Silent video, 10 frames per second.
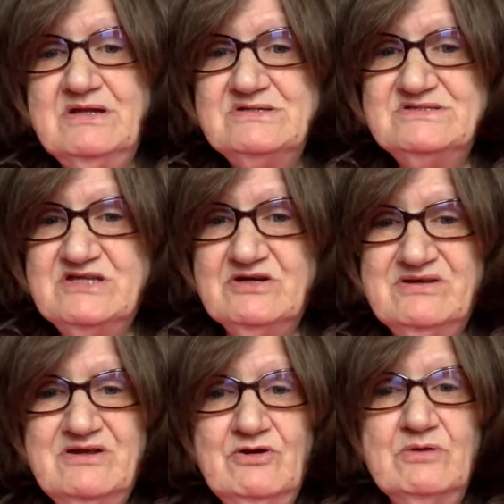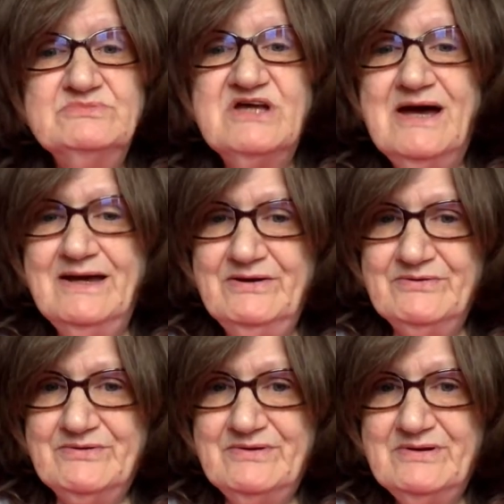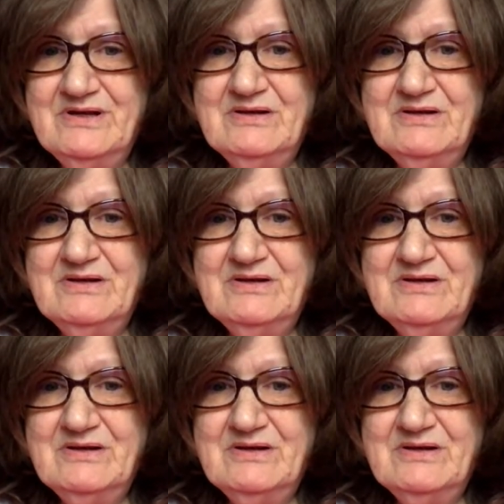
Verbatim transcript: That's terrible. You know, I'm tired.